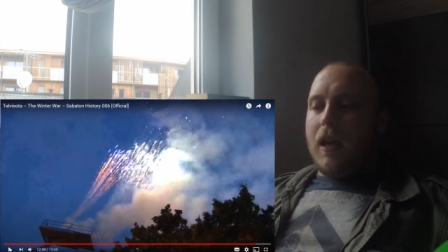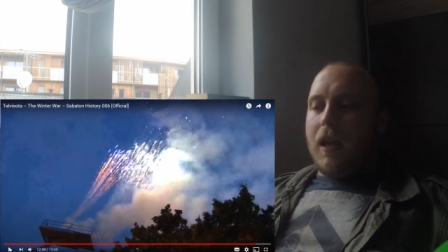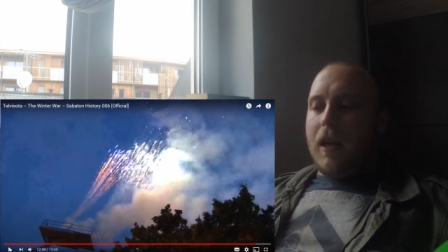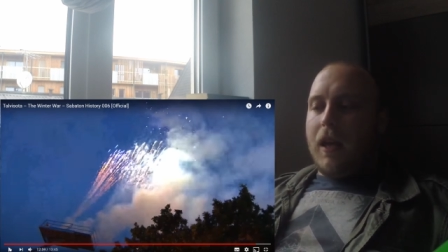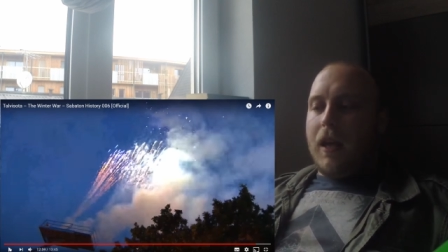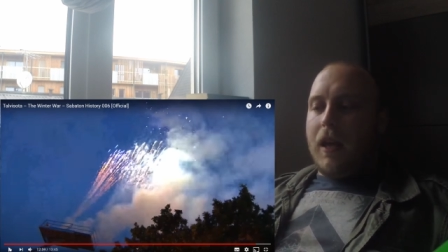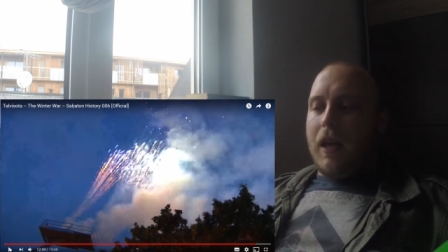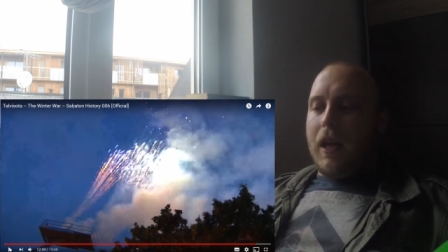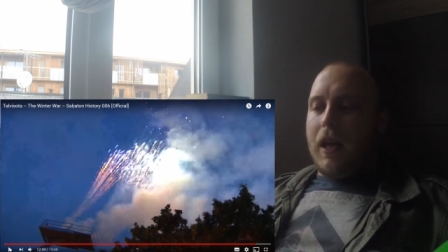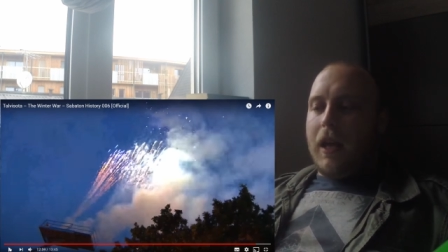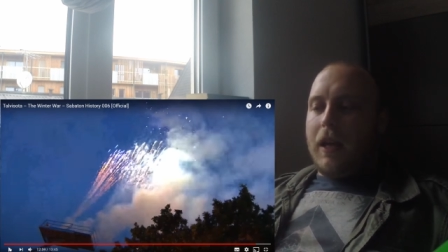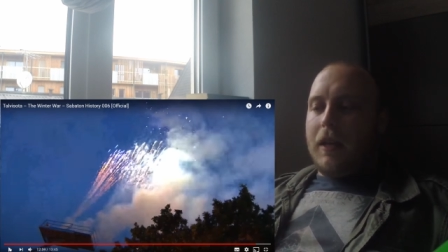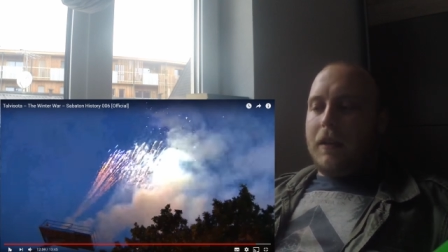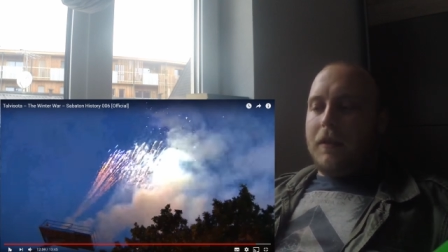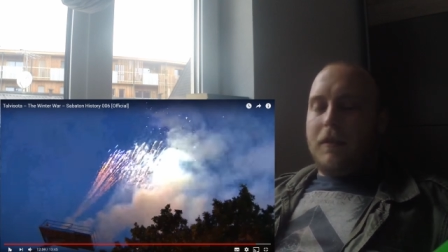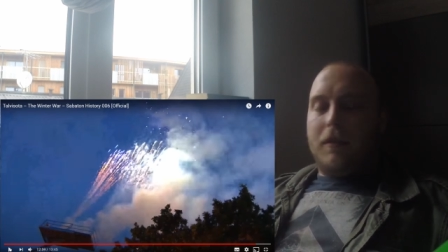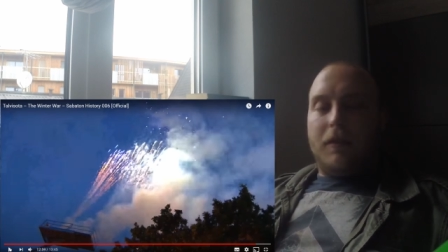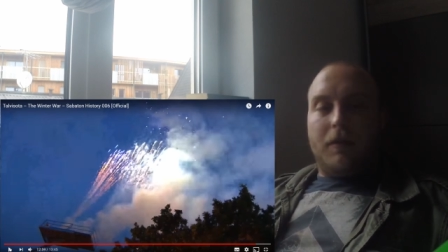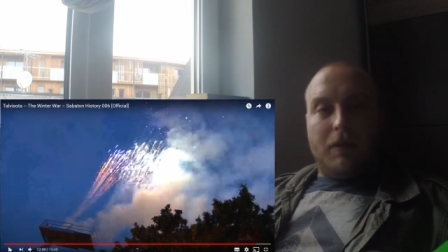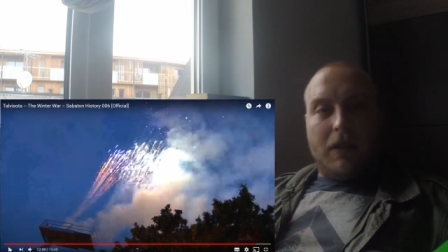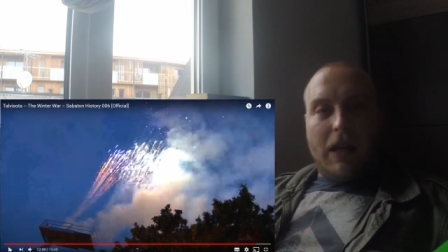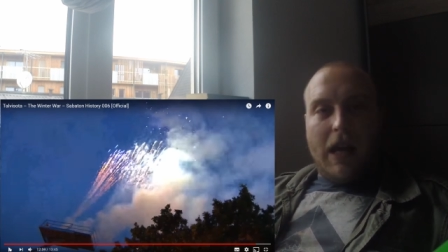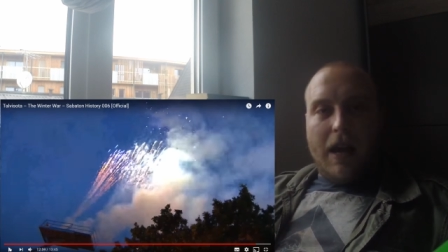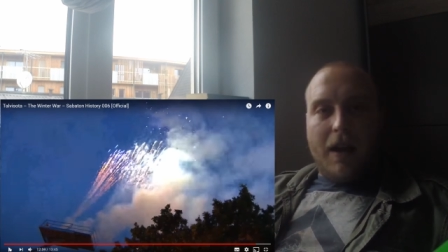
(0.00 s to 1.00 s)
And
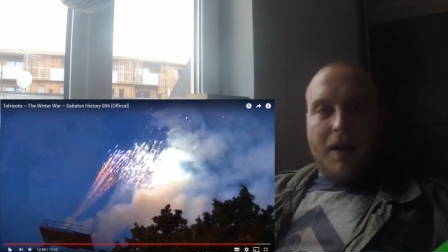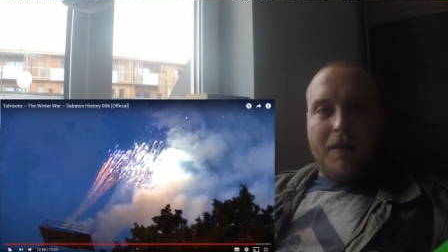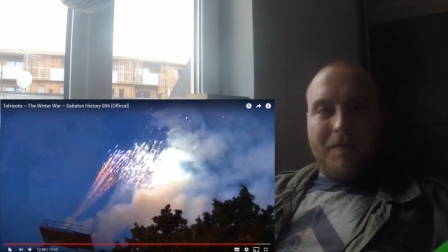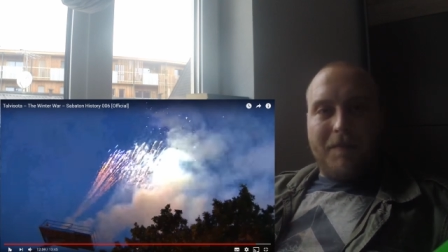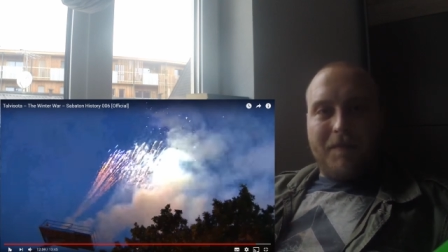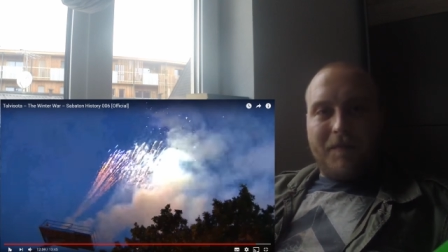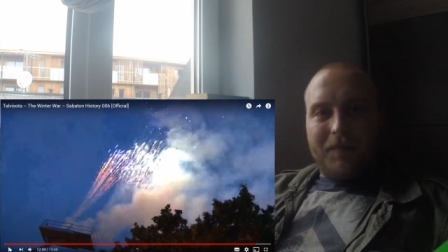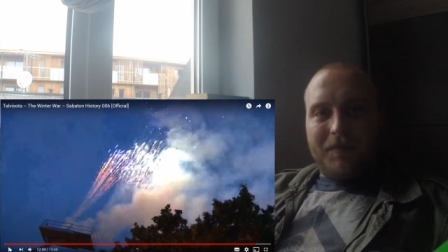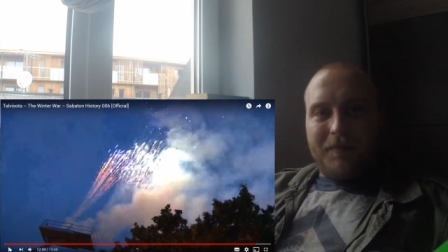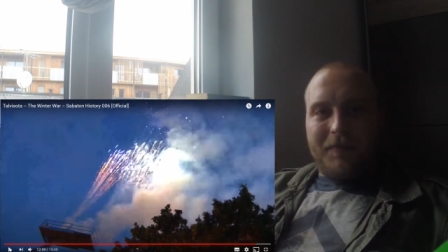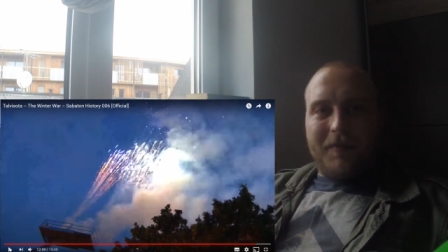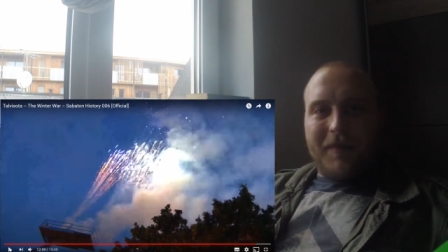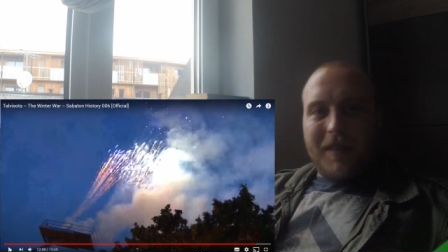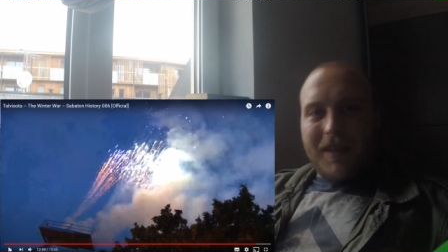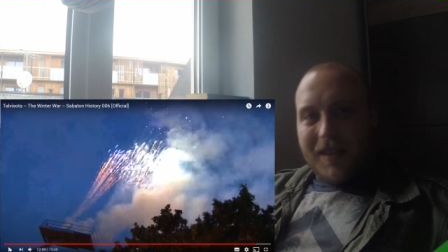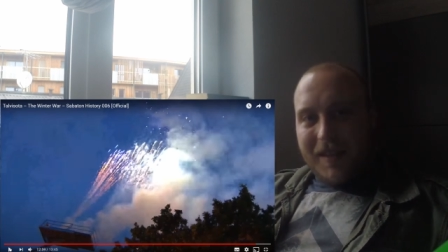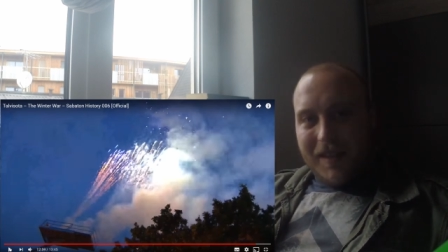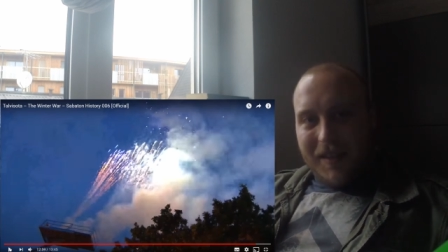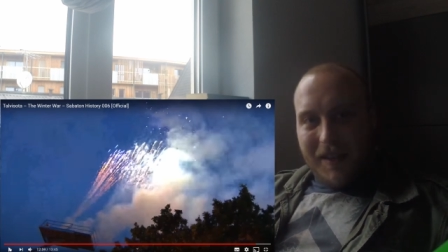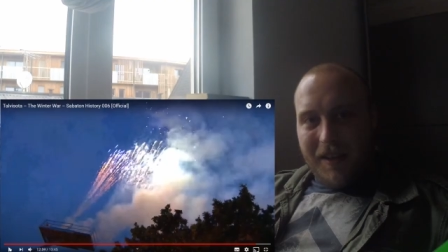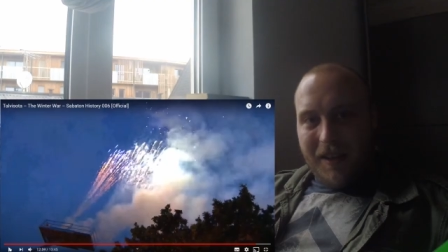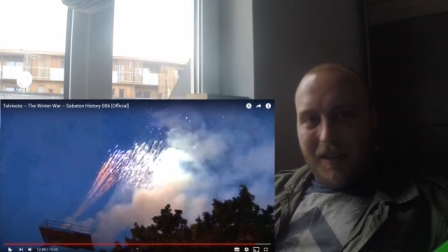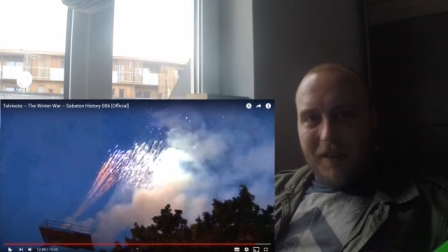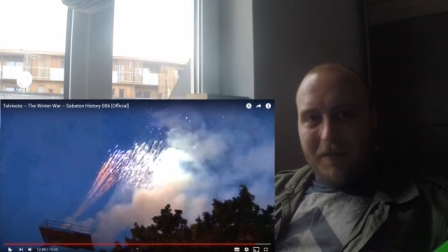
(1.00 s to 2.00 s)
yeah,
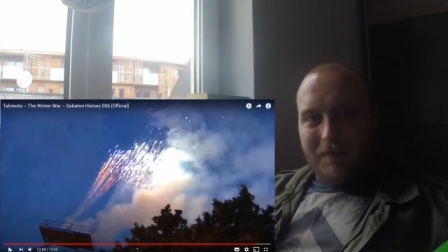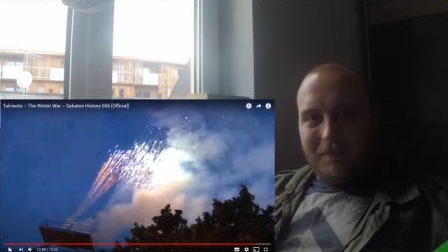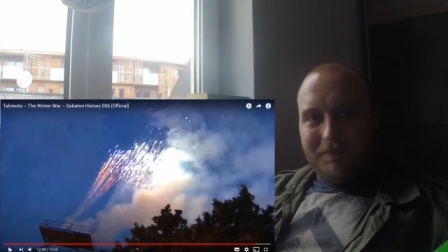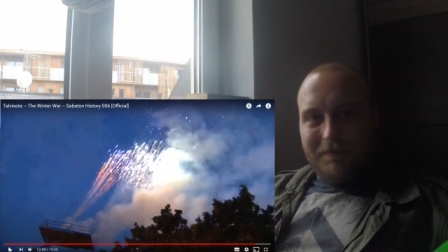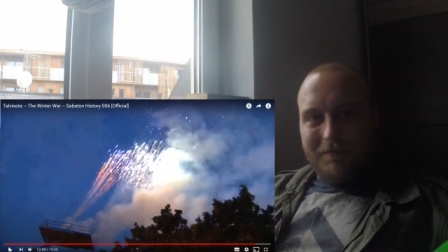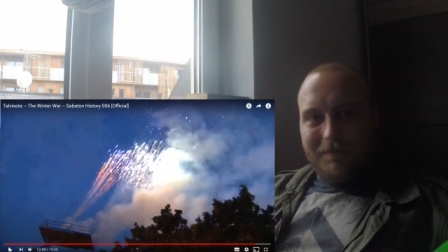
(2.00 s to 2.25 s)
see ya.